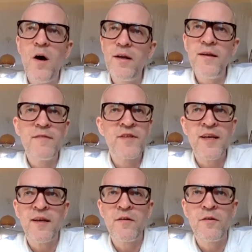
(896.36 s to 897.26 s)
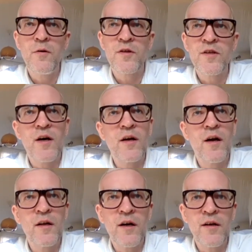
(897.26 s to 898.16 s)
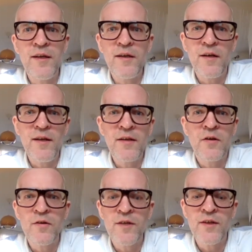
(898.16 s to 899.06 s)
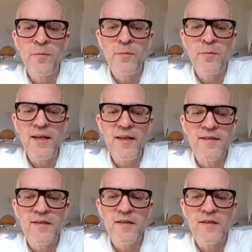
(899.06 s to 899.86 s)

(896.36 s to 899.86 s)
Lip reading: didn't have second thoughts. I did contact the police.